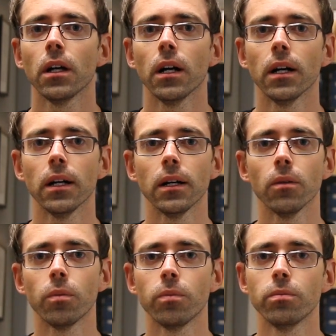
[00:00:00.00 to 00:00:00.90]

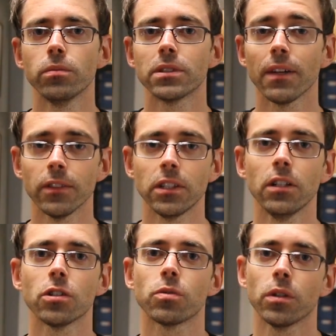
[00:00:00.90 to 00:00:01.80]

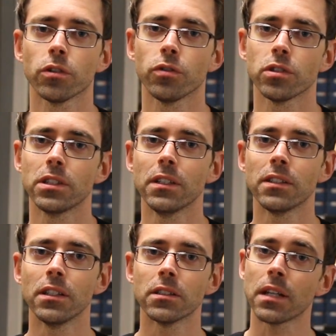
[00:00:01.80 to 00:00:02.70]
17-inch wheels for
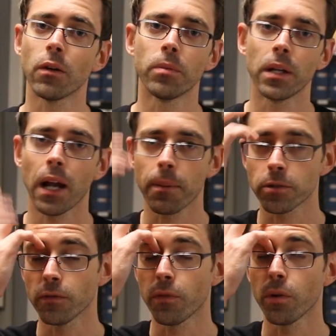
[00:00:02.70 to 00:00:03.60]
CCs. That would be an
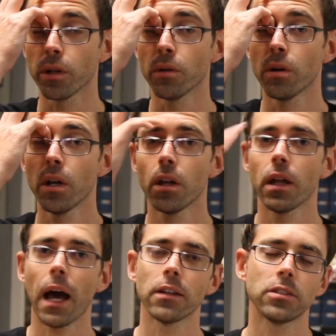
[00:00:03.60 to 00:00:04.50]
option for you. I